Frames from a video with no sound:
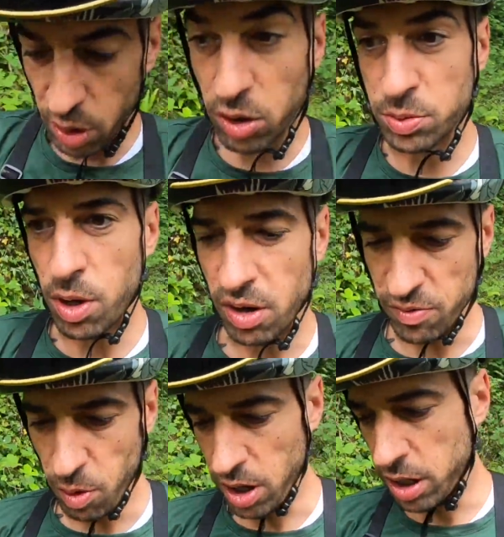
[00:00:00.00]
when I got to my
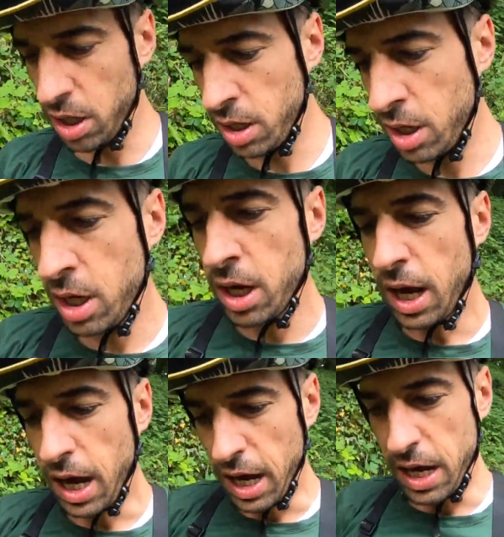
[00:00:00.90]
gravel bike.
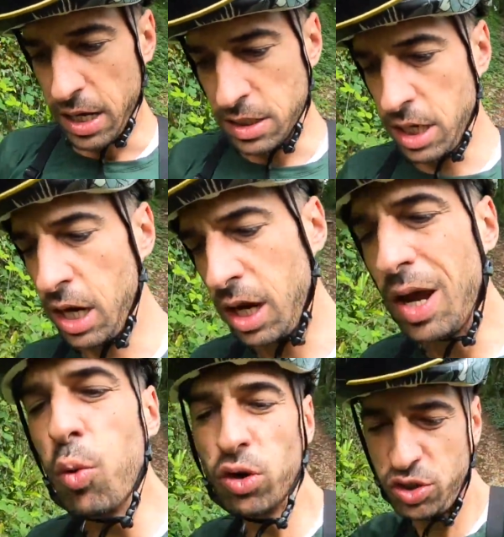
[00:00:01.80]
And
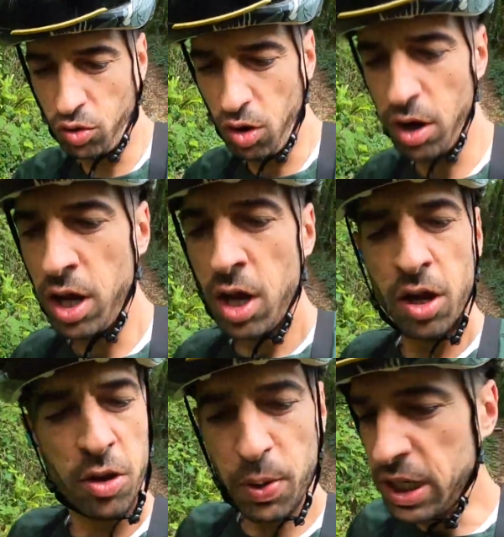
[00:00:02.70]
it was dry,
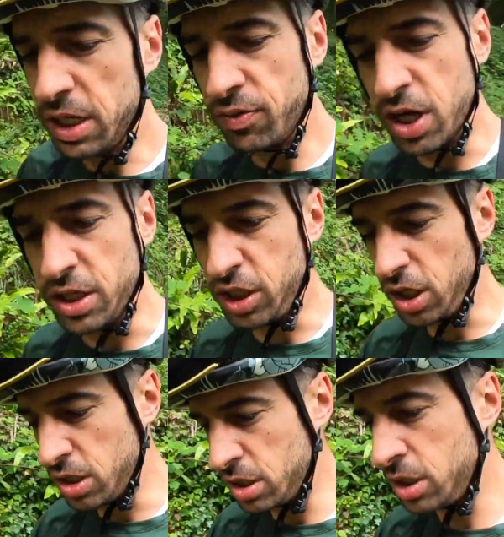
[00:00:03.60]
completely different
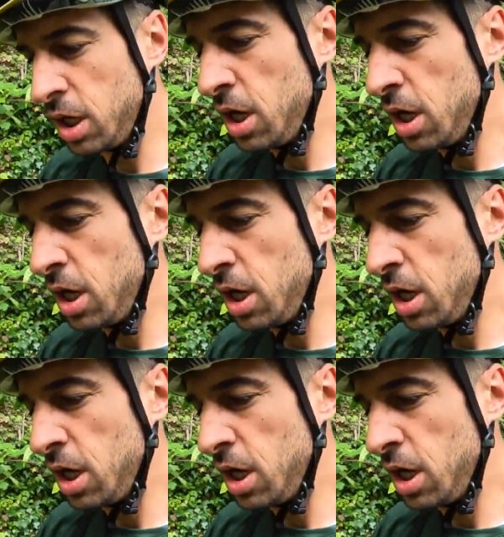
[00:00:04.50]
conditions,